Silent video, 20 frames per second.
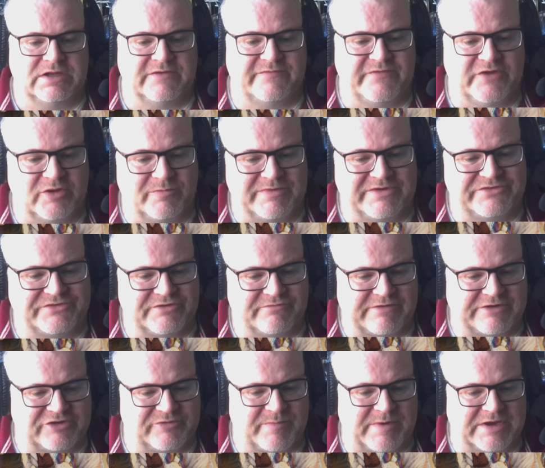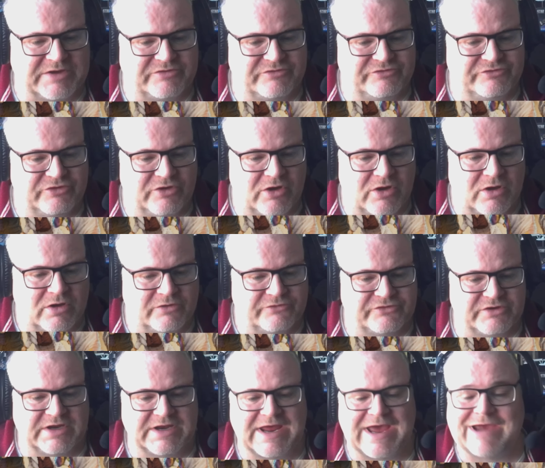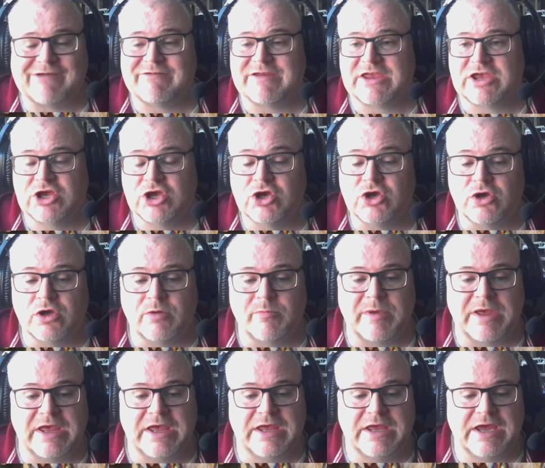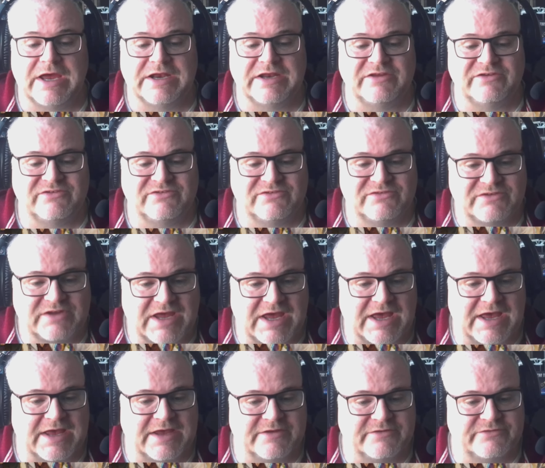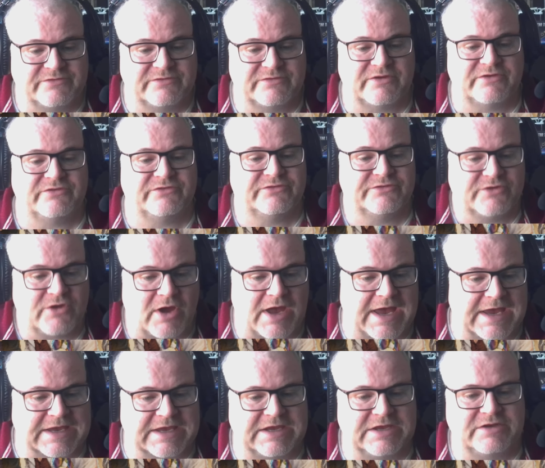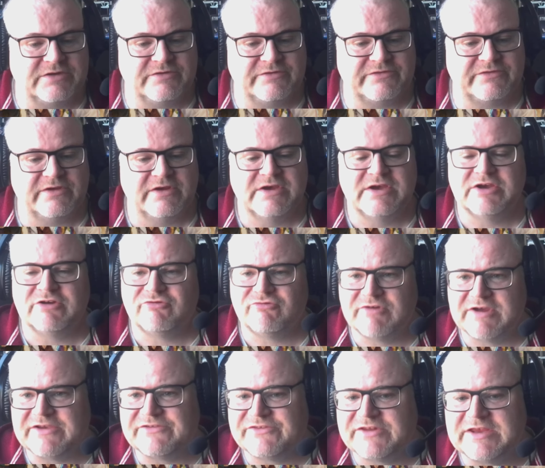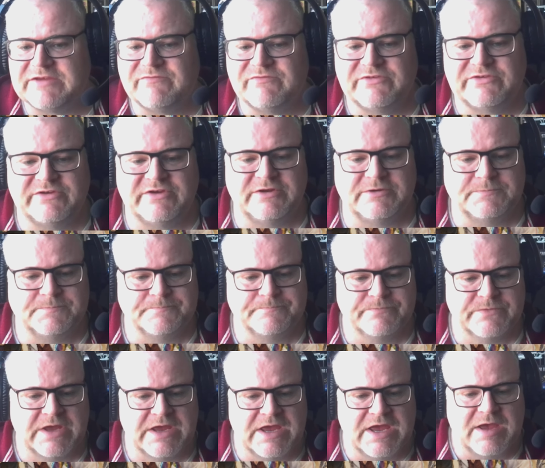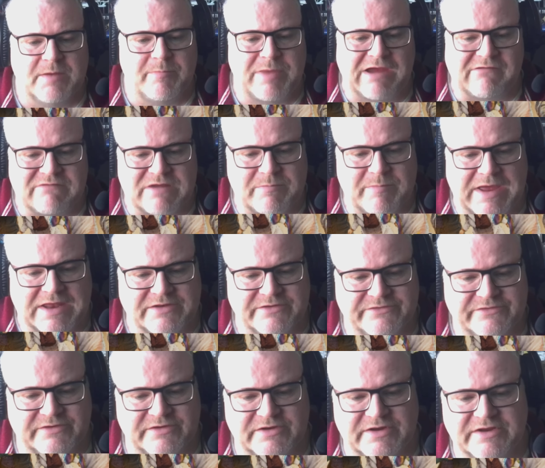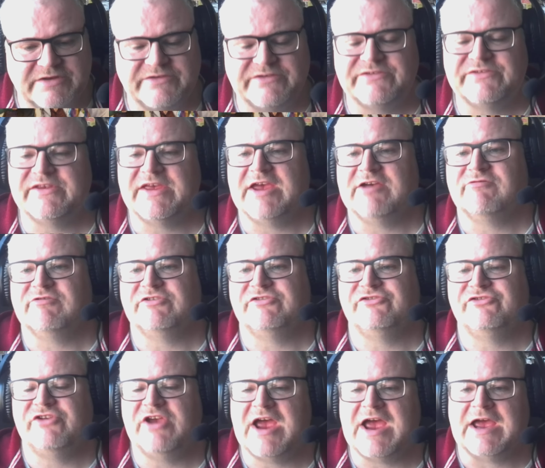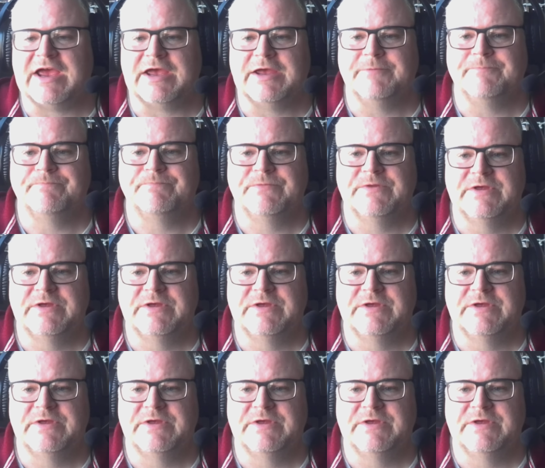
The film is directed by George and Harry Kirby and it stars Scott Adkins, Ray Stevenson, Perry Benson, and Sarah Chang.